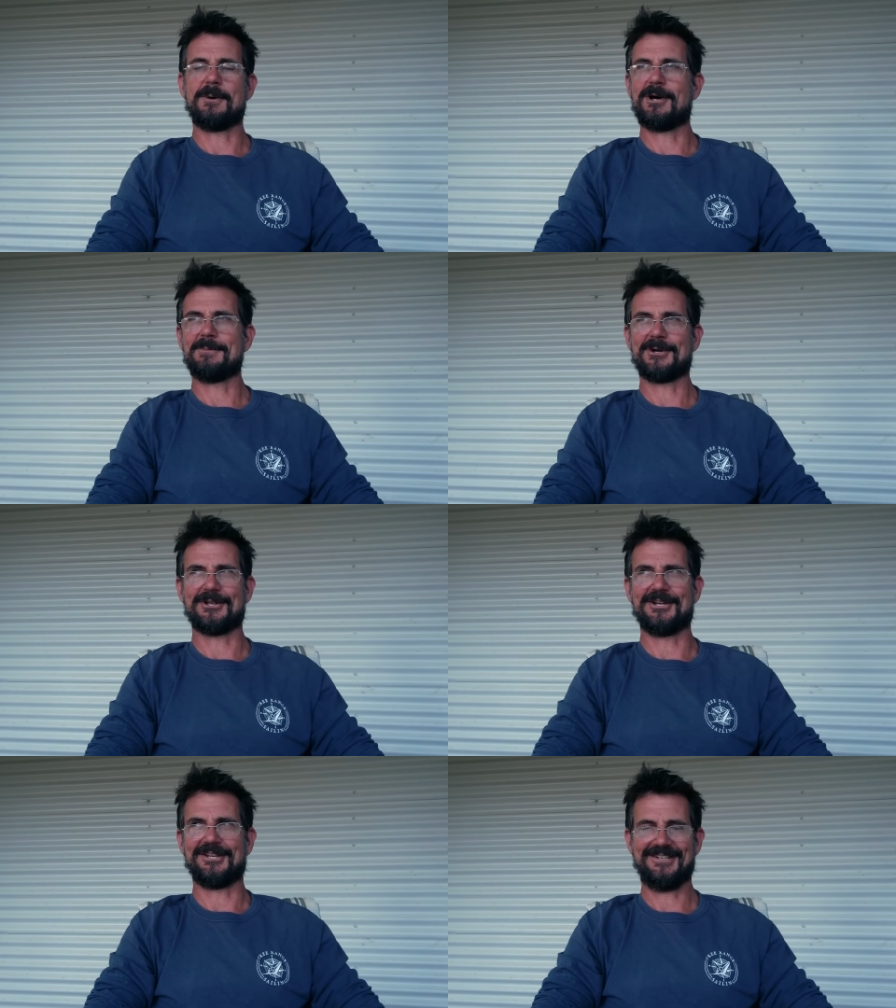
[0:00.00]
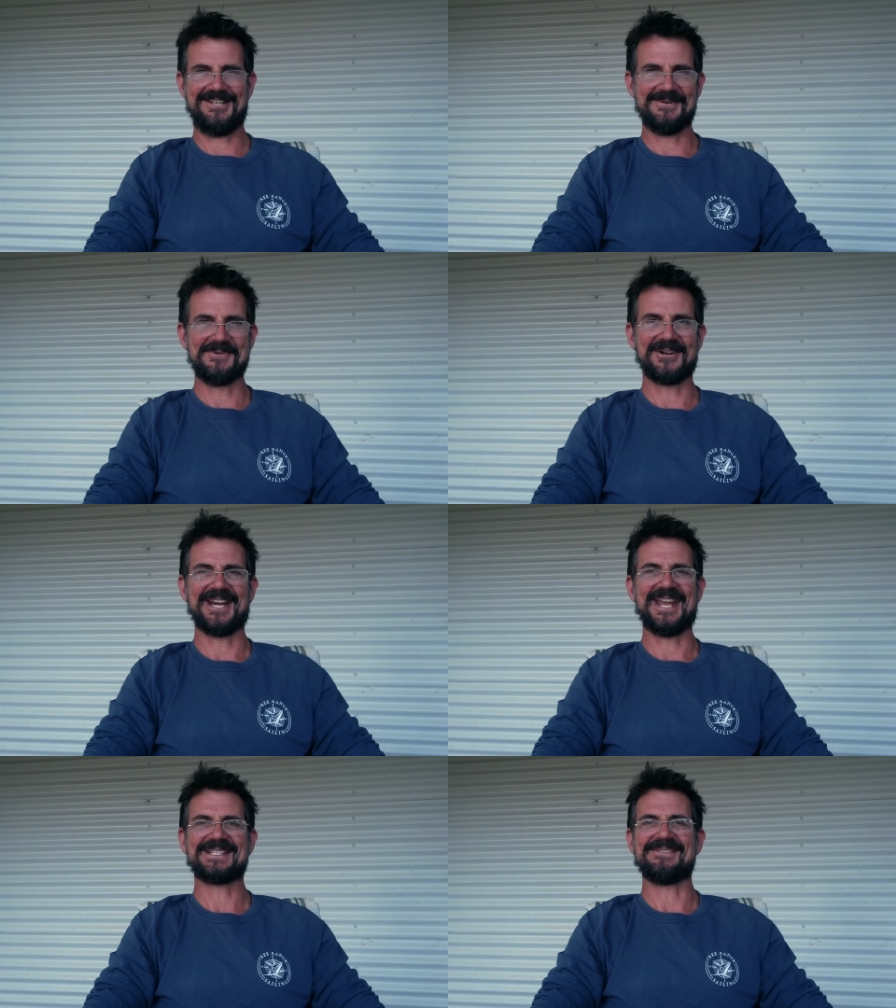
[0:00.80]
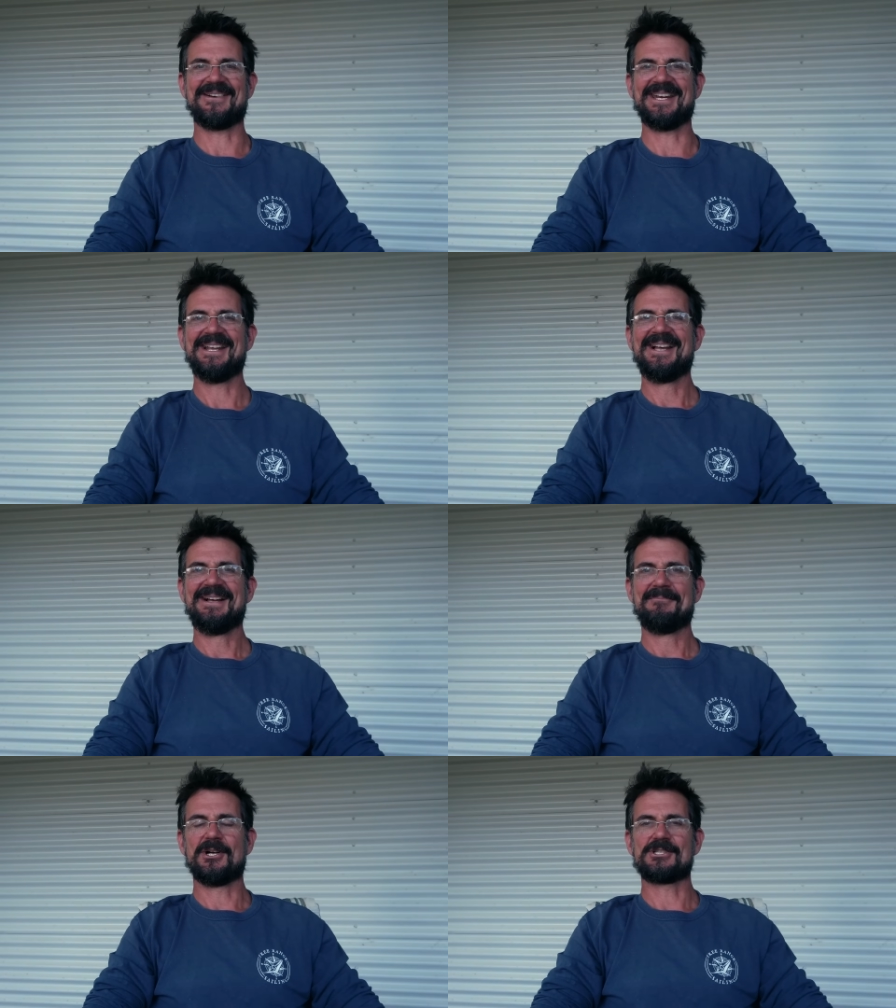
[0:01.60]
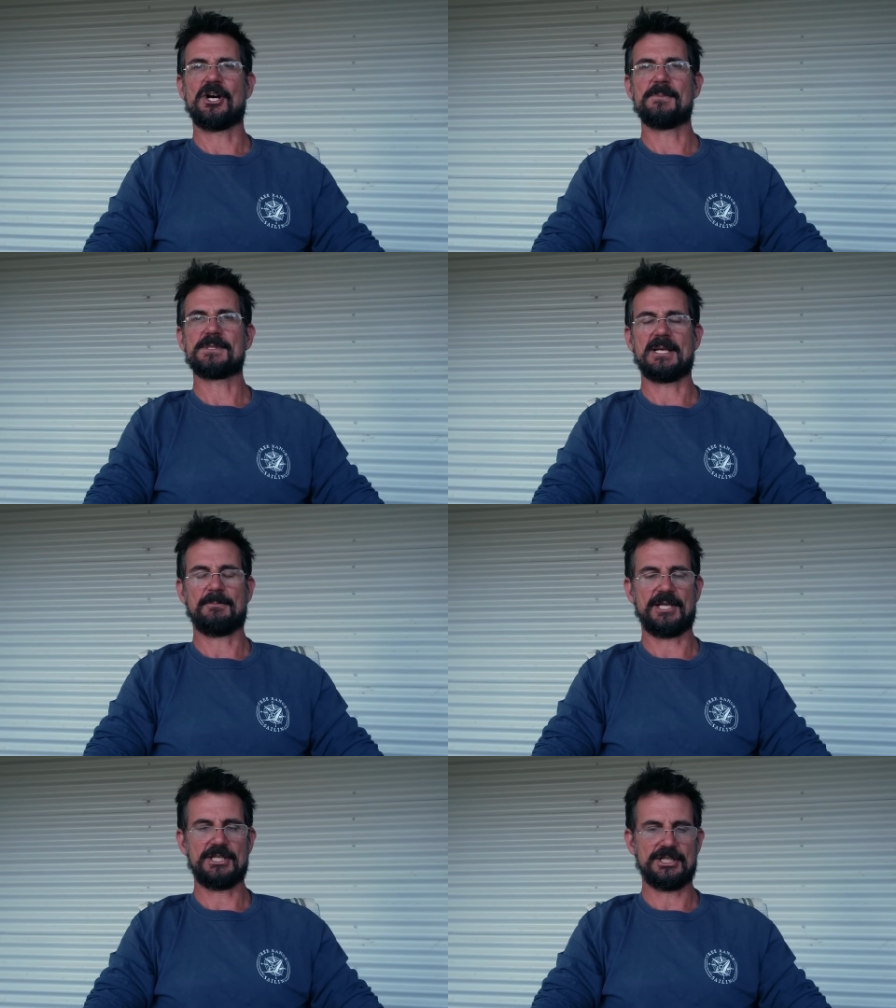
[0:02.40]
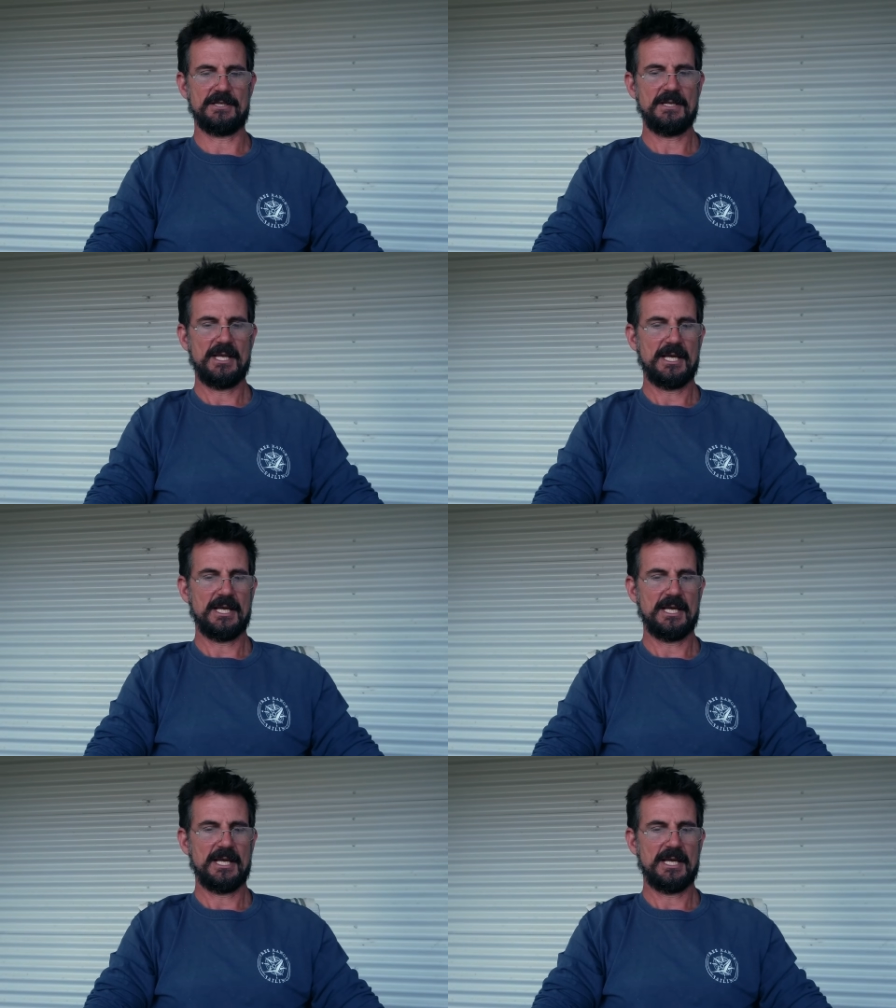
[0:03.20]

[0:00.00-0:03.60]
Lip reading: I'm not going to estimate my time to completion,